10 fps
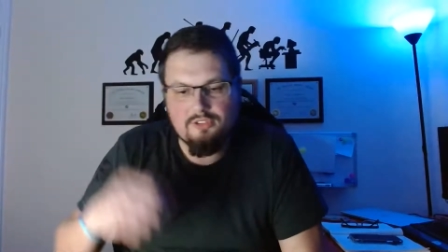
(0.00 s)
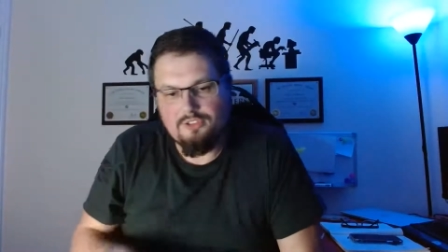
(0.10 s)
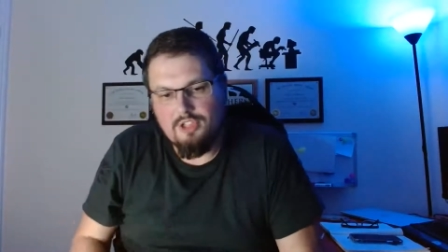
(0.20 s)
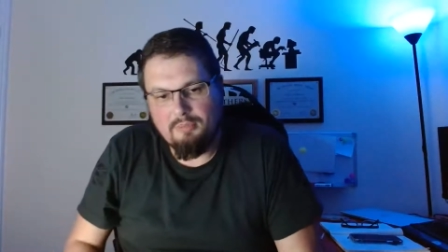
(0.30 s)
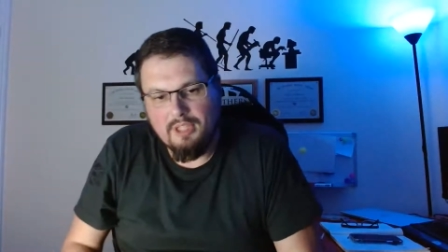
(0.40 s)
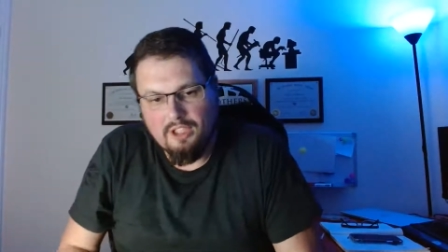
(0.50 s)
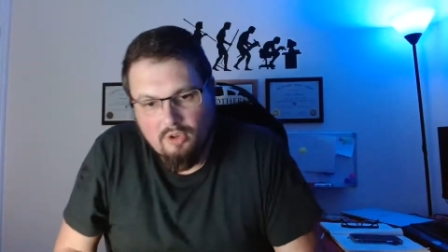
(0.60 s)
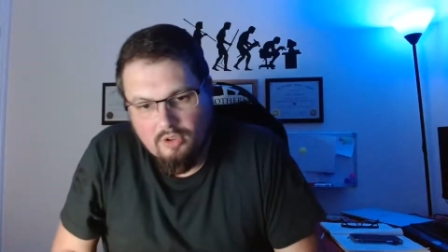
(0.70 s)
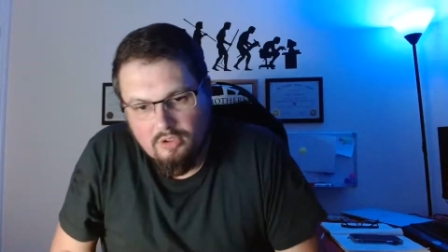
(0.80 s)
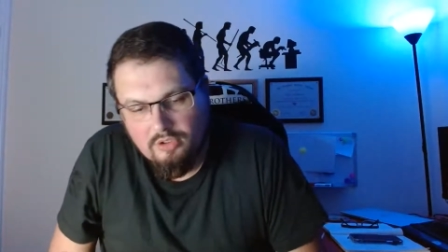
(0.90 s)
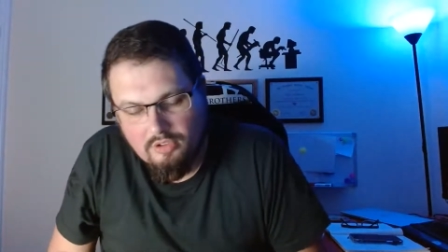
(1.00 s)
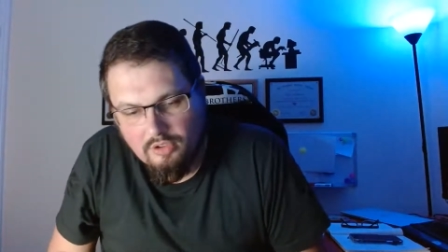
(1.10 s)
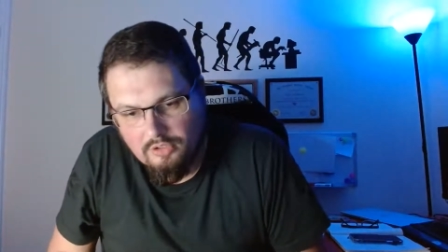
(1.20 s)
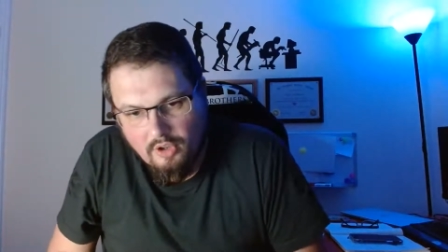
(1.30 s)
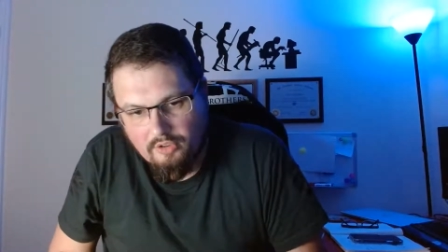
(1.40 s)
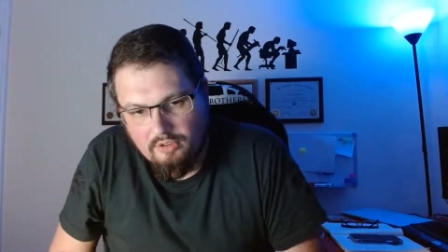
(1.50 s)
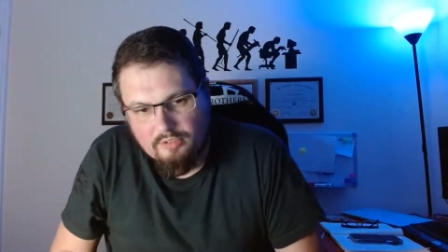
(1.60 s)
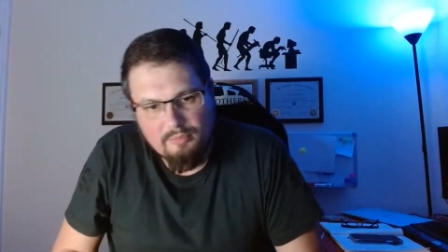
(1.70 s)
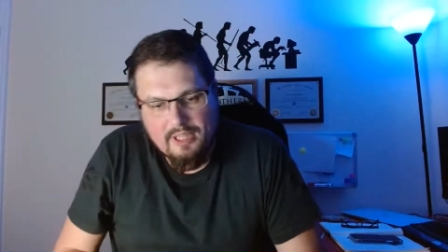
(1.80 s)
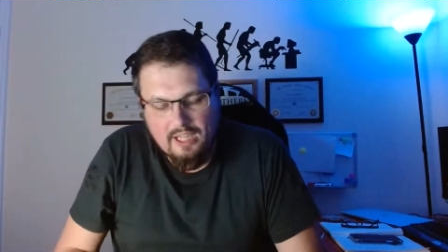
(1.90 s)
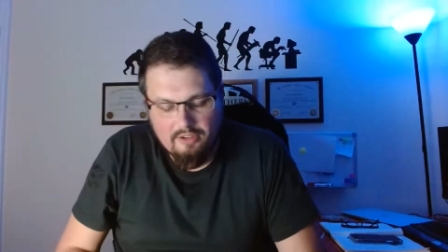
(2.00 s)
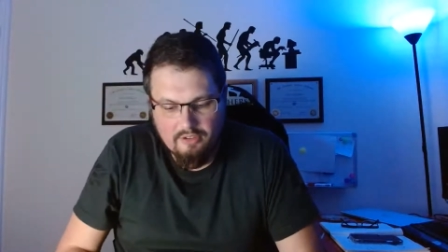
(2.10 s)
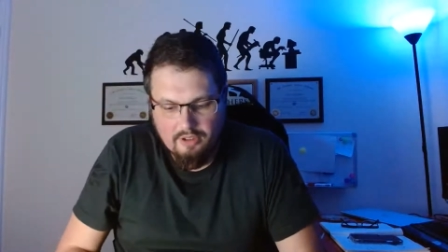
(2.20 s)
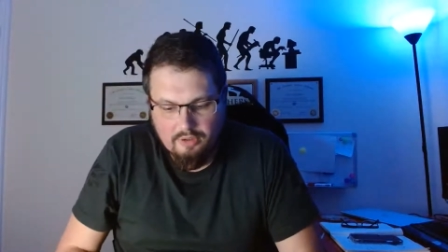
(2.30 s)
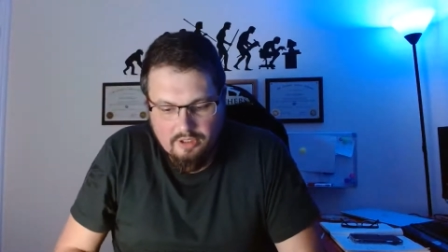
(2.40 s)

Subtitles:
Jimmy or Donald from down the road,